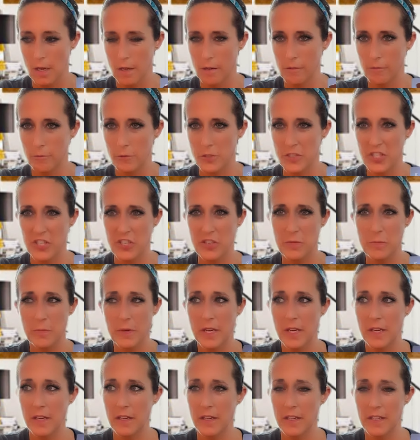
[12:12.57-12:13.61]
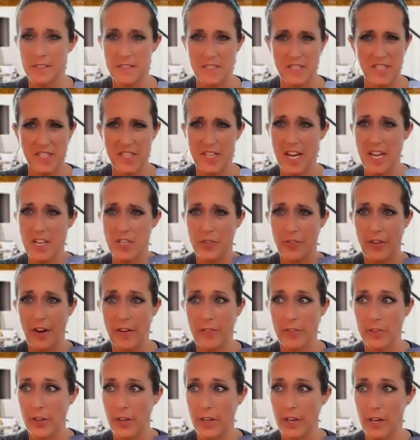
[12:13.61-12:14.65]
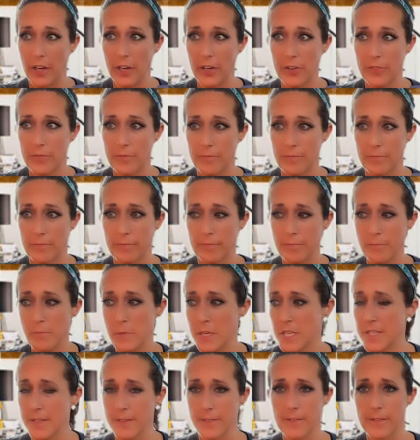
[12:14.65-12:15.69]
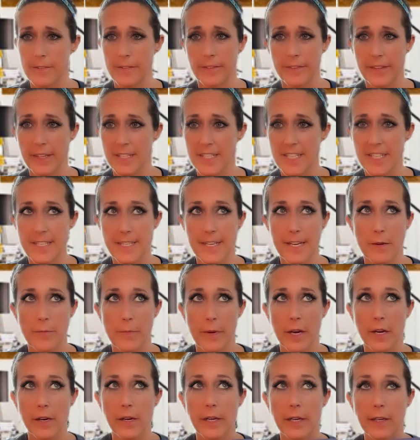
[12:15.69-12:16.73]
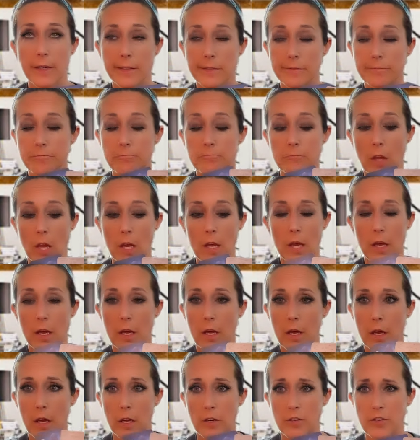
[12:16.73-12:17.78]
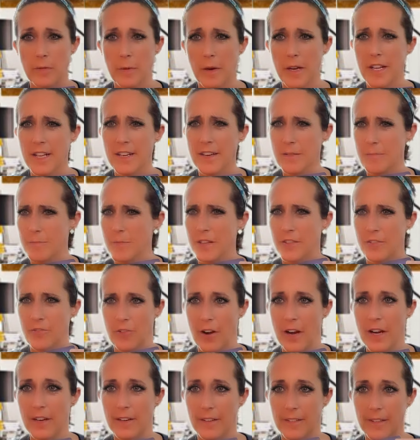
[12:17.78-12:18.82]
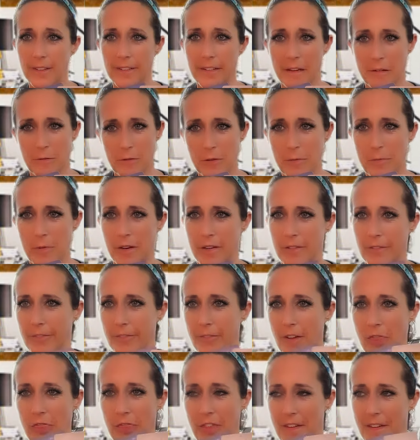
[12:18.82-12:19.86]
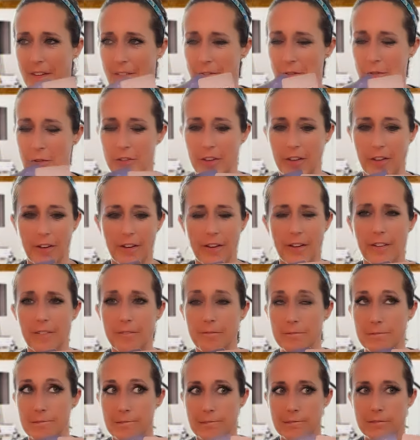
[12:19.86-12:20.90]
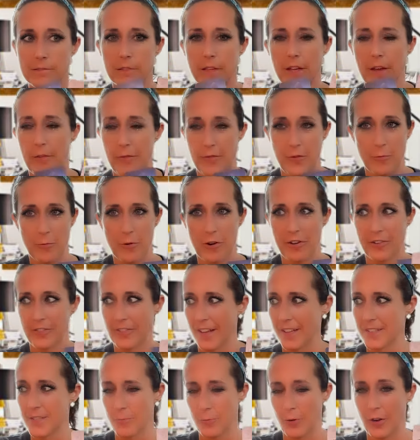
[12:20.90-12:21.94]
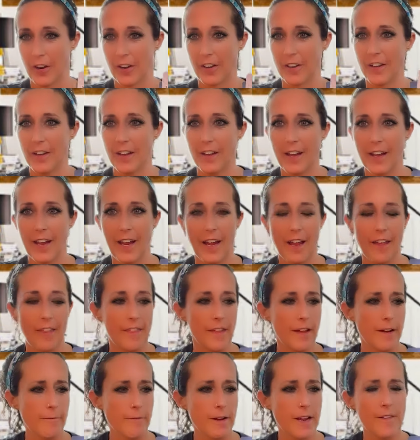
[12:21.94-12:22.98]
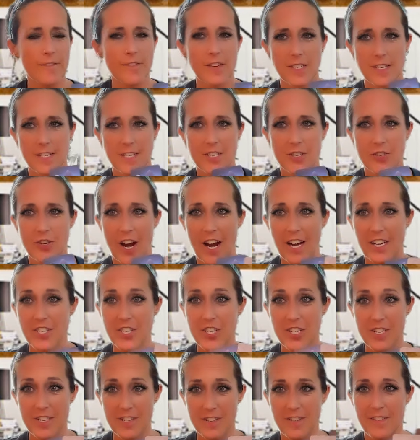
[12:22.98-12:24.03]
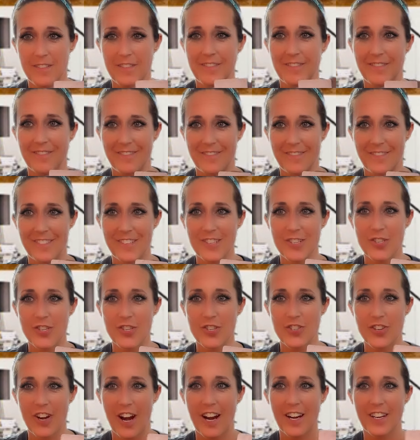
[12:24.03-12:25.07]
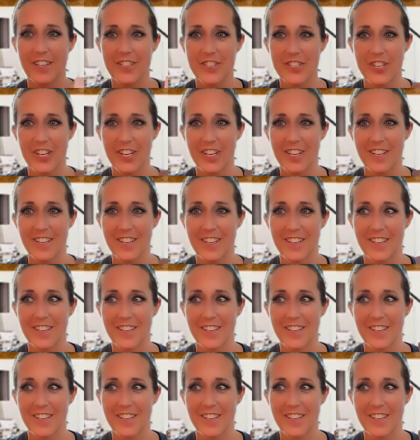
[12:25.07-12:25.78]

which could be stage 5 clinger. Meets a girl and thinks he's going to marry her. Too bad he didn't meet the right girl. That would have been a fun thing if you were that girl. If you weren't, that's weird. Then we have a distraction. And